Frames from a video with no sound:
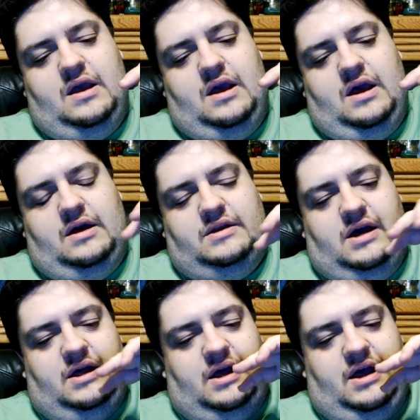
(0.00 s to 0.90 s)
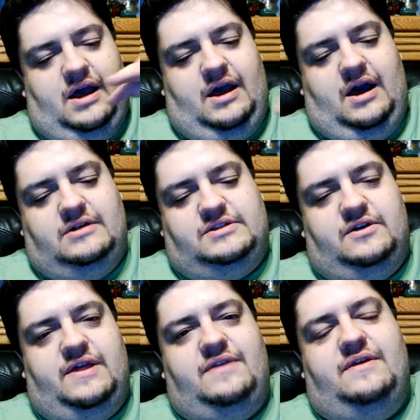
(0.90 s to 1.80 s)
un uh, uh, until
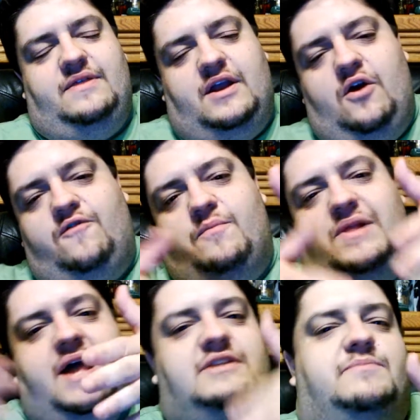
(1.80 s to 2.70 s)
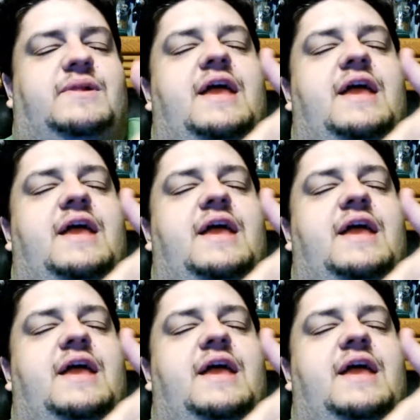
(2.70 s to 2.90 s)
they, they go from planet to planet.